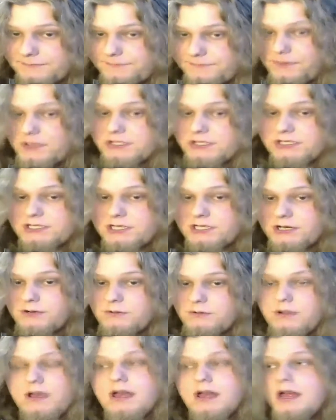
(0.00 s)
The first
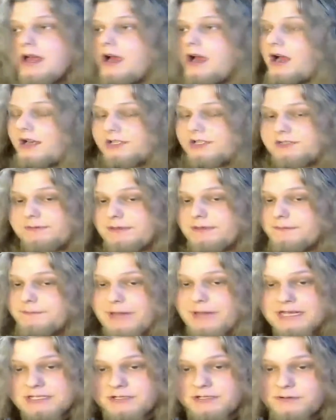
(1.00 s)
two are some of the
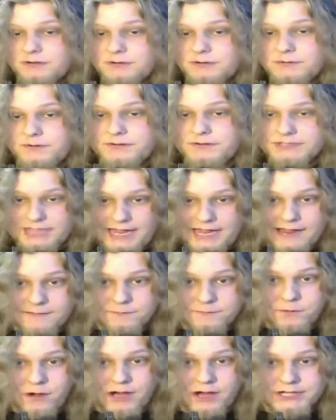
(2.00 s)
best horror movies I
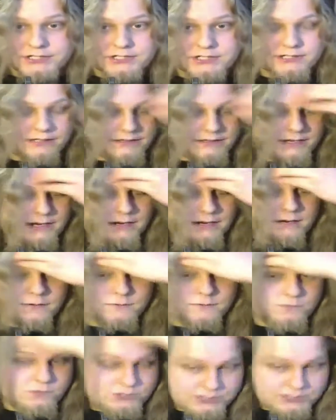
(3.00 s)
have watched.
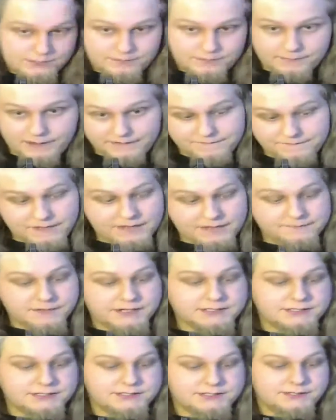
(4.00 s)
They're some of my
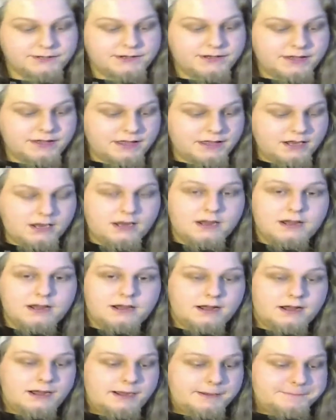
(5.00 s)
favorites.
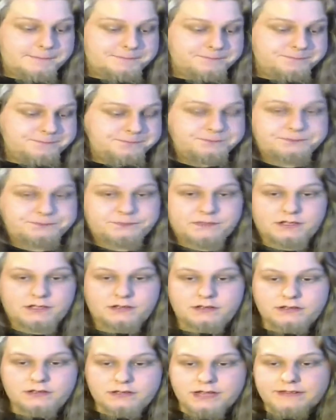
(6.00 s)

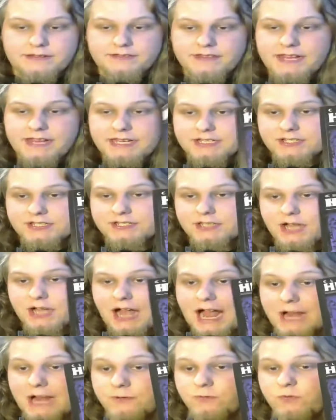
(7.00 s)
And this,
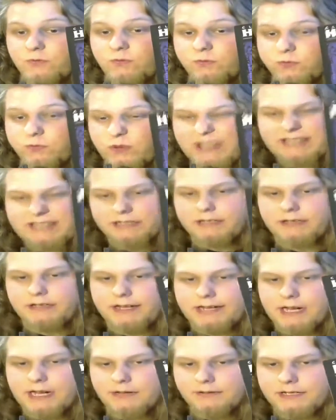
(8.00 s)
I really
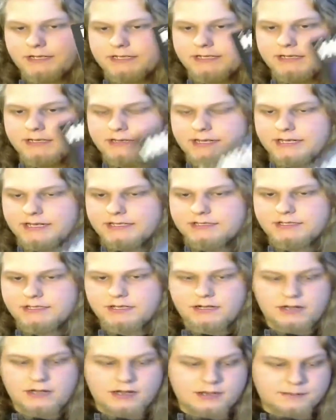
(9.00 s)
like how they did
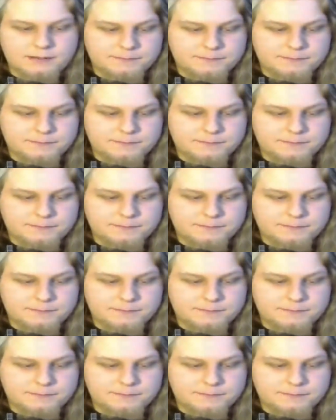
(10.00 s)
this.